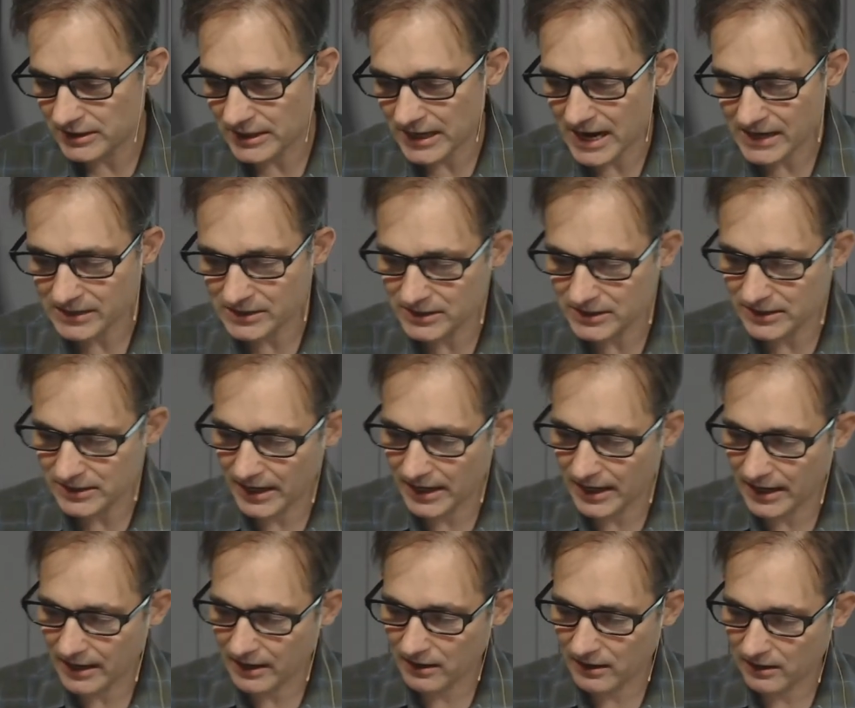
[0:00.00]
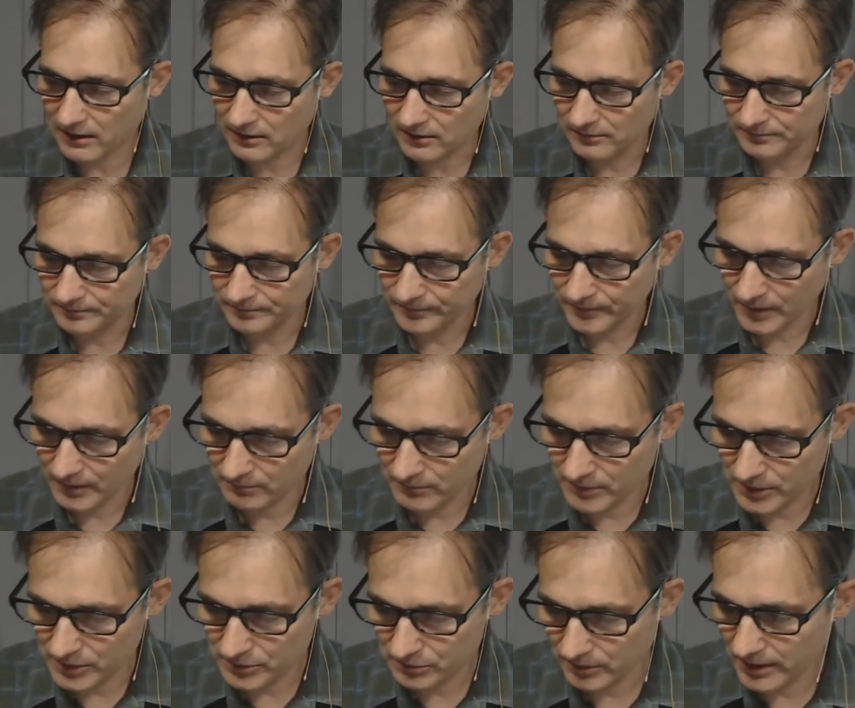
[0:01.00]
dynasty era
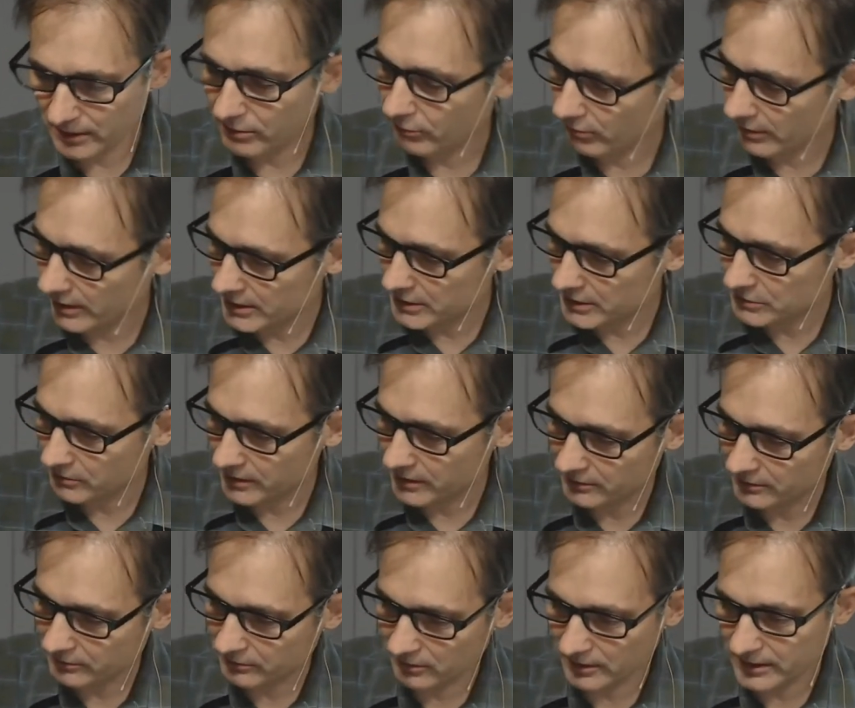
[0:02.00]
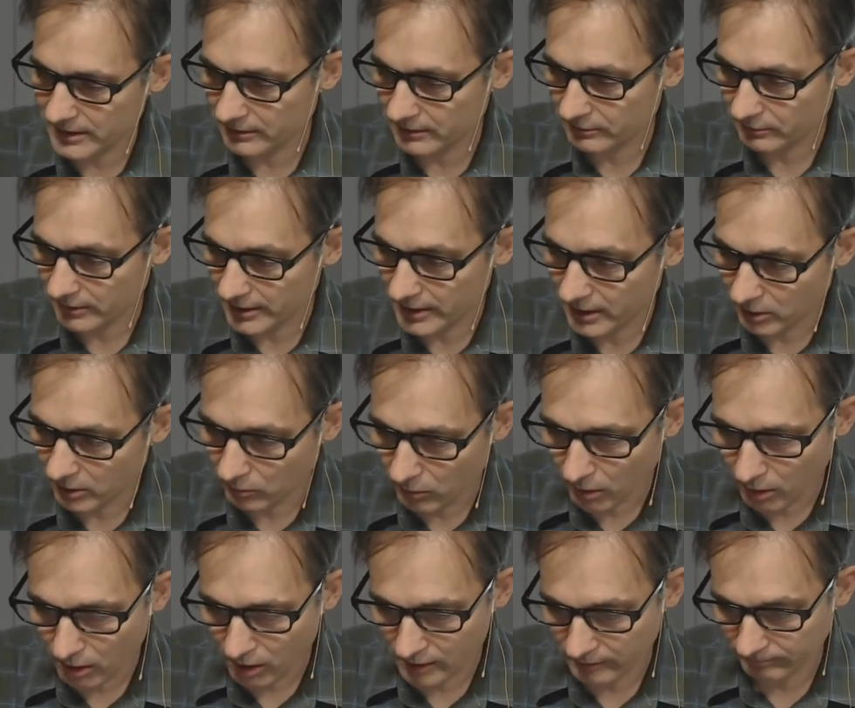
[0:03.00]
between 323 and
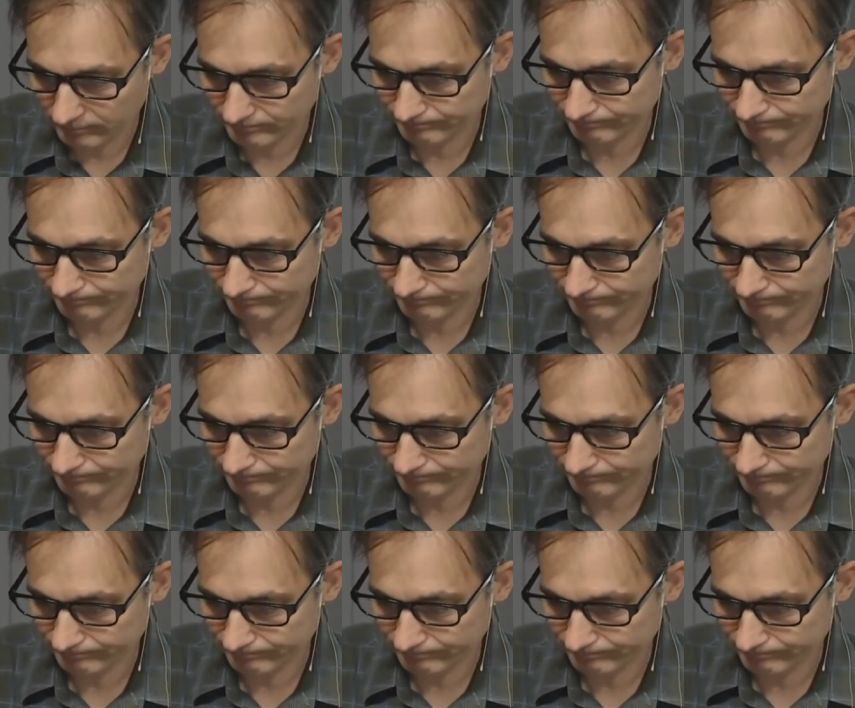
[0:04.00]
301.